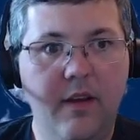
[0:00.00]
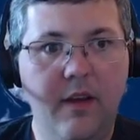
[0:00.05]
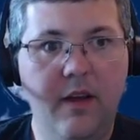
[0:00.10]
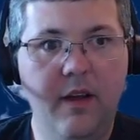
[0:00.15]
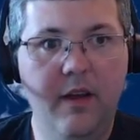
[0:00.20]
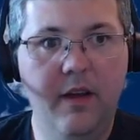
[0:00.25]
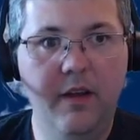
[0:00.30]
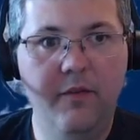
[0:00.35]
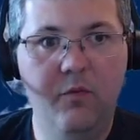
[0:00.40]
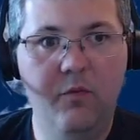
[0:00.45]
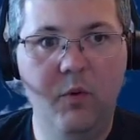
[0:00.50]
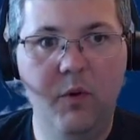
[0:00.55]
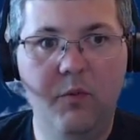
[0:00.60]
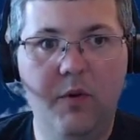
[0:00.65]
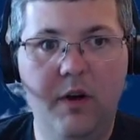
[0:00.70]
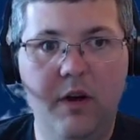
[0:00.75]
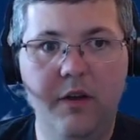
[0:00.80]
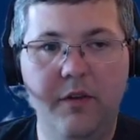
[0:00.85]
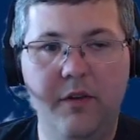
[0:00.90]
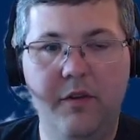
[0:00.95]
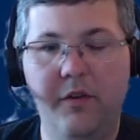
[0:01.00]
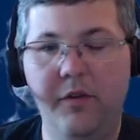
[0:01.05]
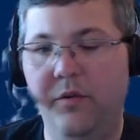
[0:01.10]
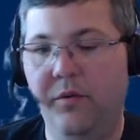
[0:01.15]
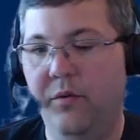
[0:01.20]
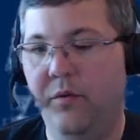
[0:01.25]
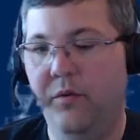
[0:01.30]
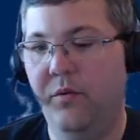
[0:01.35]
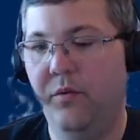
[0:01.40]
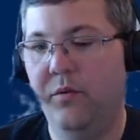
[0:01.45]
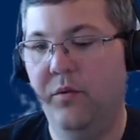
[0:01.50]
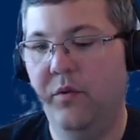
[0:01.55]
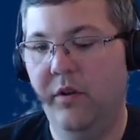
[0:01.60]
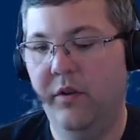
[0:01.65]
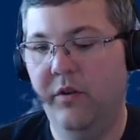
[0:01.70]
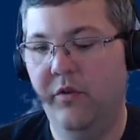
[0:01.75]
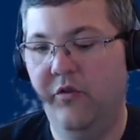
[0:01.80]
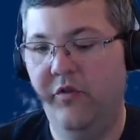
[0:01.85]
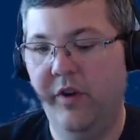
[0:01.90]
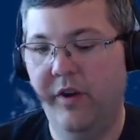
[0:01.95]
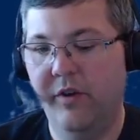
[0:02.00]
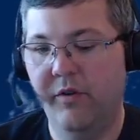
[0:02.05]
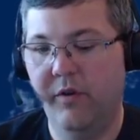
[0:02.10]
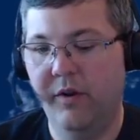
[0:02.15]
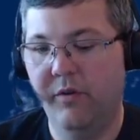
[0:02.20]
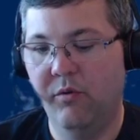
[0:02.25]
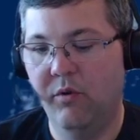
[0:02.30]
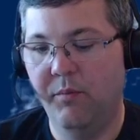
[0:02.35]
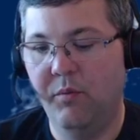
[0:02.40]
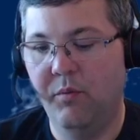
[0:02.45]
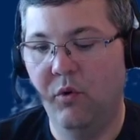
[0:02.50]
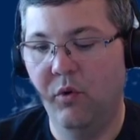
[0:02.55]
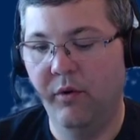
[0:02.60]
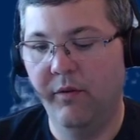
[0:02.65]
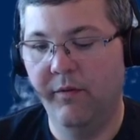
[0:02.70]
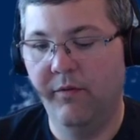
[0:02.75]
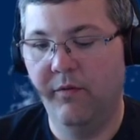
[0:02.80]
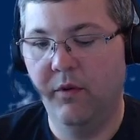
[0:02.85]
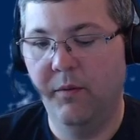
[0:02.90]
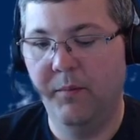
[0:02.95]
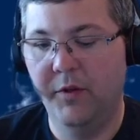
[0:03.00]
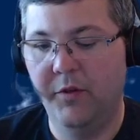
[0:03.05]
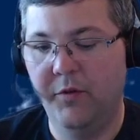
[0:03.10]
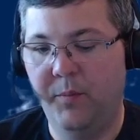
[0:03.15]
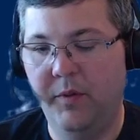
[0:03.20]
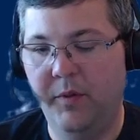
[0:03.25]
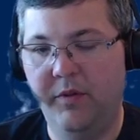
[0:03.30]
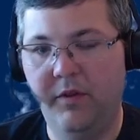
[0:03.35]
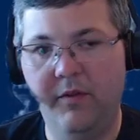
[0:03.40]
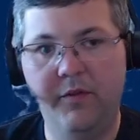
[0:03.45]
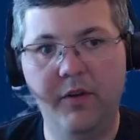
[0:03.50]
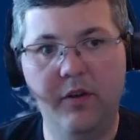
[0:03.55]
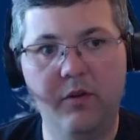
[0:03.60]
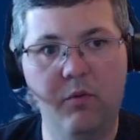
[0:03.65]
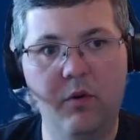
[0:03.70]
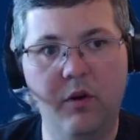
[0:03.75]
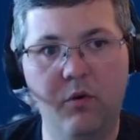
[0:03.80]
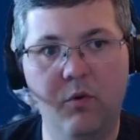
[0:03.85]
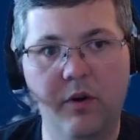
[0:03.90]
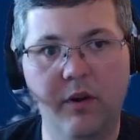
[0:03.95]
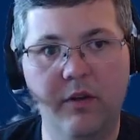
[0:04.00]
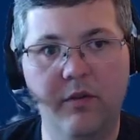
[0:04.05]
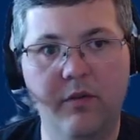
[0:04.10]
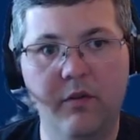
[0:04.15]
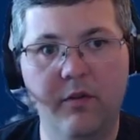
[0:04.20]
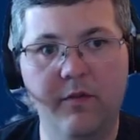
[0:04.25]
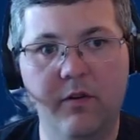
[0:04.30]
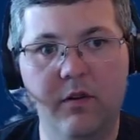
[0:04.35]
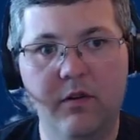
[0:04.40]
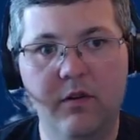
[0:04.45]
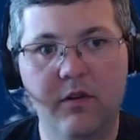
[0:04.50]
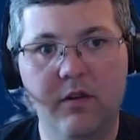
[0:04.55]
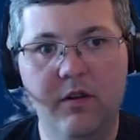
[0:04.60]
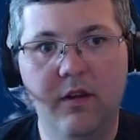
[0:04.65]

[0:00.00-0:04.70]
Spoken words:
If we want to generate a report from a specific recording server,